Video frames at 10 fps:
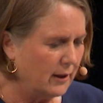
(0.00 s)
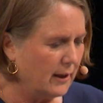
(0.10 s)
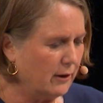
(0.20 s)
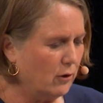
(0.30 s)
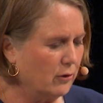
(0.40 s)

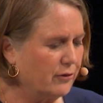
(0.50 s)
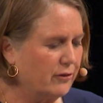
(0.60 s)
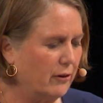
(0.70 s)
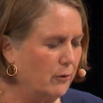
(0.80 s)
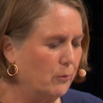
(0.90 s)
and
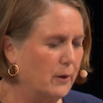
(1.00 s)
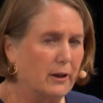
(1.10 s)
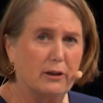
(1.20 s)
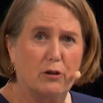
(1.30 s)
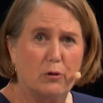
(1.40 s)
also
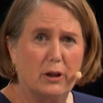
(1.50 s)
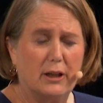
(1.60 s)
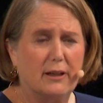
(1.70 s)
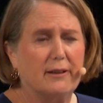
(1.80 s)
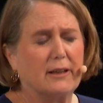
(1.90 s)

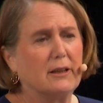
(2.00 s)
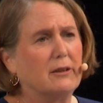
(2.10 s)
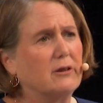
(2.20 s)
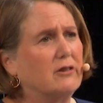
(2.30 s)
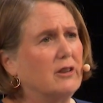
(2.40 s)
Unity
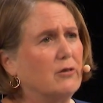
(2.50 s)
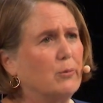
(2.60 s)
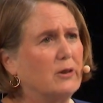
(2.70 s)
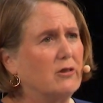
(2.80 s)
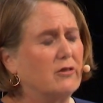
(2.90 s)
Technologies,
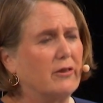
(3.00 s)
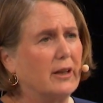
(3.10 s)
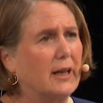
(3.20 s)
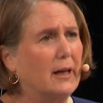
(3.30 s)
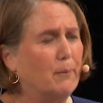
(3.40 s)
which is the
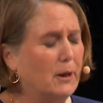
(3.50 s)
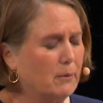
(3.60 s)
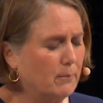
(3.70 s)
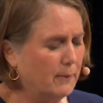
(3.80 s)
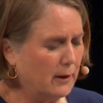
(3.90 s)

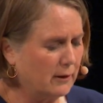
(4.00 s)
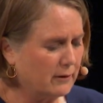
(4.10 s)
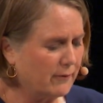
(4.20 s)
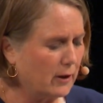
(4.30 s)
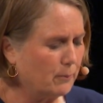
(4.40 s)
gaming
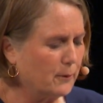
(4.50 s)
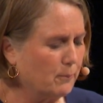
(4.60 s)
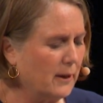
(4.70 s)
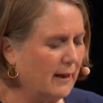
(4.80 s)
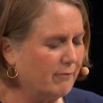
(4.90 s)
developer
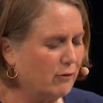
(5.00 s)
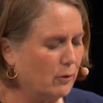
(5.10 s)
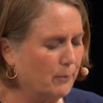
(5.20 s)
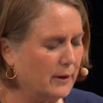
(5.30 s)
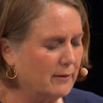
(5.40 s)

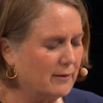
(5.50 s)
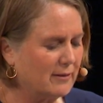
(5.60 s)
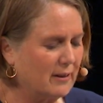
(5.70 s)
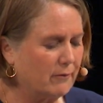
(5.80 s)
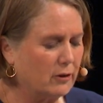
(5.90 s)
platform, and
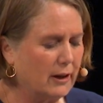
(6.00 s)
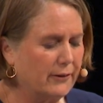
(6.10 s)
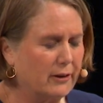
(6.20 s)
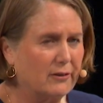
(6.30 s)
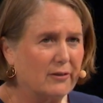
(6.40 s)
several
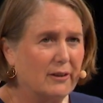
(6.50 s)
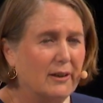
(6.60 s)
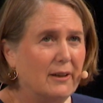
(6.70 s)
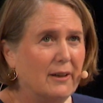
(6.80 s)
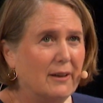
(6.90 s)
others.
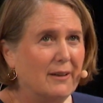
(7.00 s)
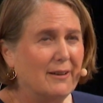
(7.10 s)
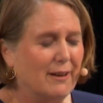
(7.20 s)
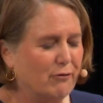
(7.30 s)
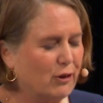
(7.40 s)

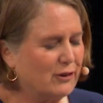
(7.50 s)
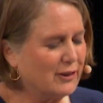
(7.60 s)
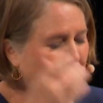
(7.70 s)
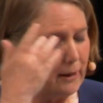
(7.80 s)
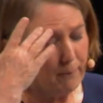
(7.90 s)

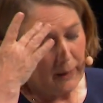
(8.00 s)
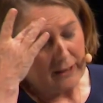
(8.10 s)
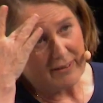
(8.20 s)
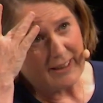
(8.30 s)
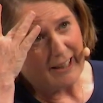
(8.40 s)
Unfortunately, my
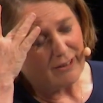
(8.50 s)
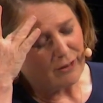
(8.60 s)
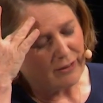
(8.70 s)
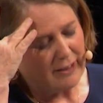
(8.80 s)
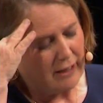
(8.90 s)

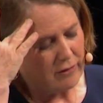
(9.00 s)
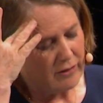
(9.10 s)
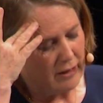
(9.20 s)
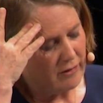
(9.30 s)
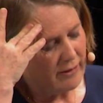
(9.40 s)
schedule's now
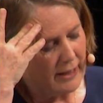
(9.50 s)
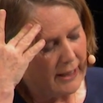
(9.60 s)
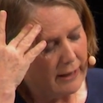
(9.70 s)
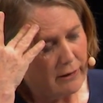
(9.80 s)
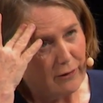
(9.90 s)
such that
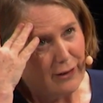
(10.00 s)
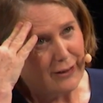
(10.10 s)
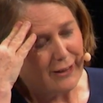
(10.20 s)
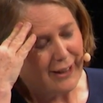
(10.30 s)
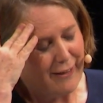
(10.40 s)
I no
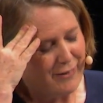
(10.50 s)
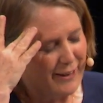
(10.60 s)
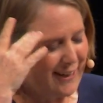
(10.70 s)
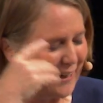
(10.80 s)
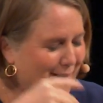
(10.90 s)
longer have
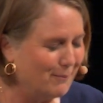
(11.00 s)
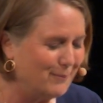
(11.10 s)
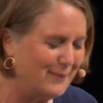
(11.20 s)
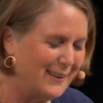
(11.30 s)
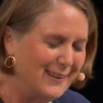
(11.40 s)
the
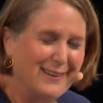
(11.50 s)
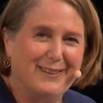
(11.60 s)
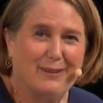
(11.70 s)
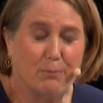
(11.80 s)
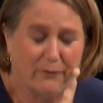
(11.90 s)
time
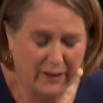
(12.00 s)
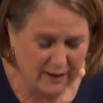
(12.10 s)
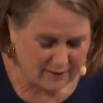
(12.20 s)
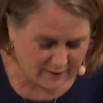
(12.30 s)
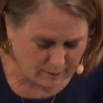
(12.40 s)
to
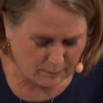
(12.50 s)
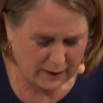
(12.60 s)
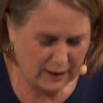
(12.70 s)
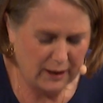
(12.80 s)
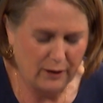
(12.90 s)
provide seed
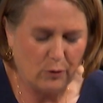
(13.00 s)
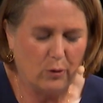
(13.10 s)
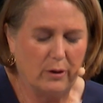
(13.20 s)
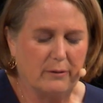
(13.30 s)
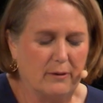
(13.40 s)
money or